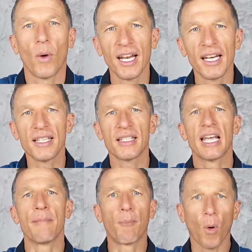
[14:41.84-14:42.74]
while it is
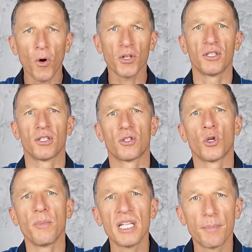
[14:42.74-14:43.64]
important
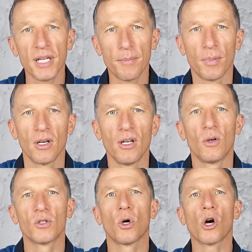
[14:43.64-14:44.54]
to meet people
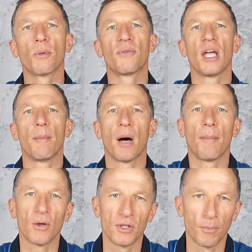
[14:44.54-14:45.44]
and talk with them
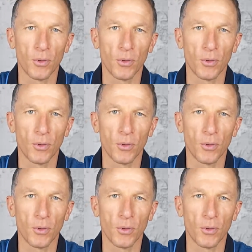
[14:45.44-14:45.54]
about the